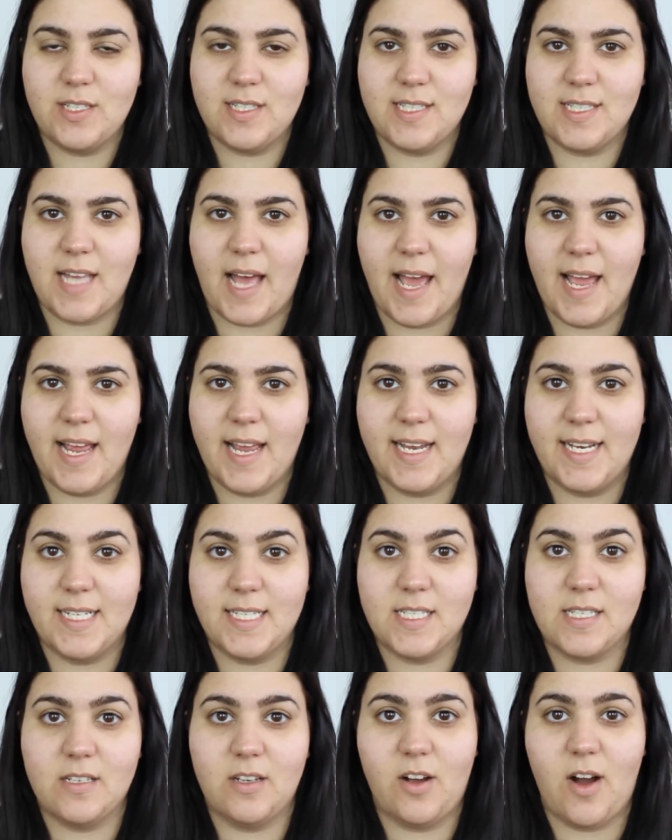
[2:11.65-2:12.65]
set and
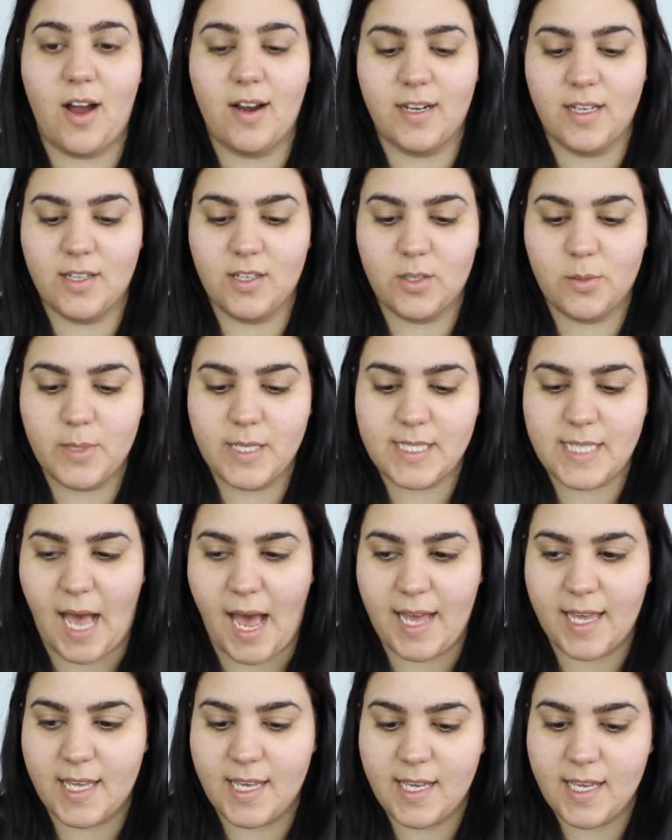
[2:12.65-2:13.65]
has gotten a little bit
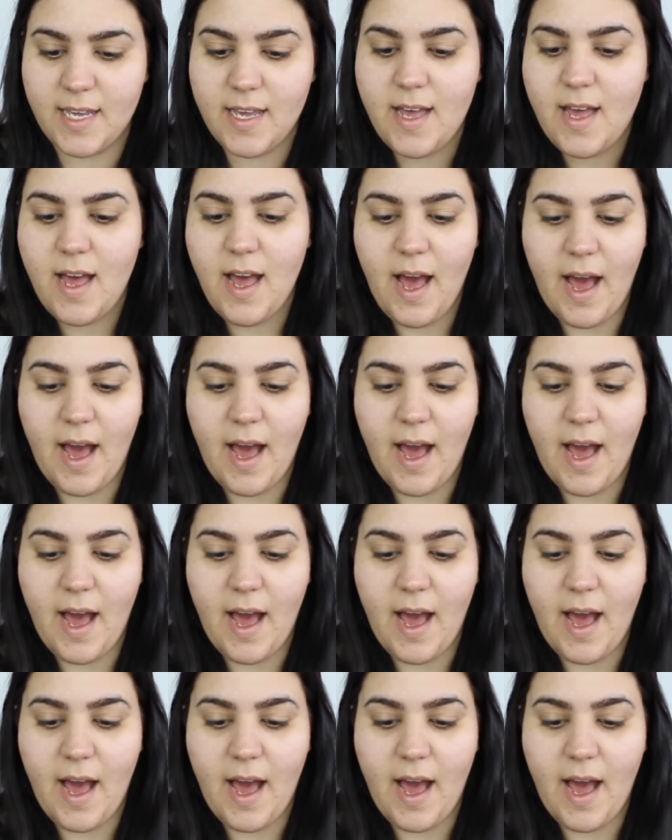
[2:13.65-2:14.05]
tacky,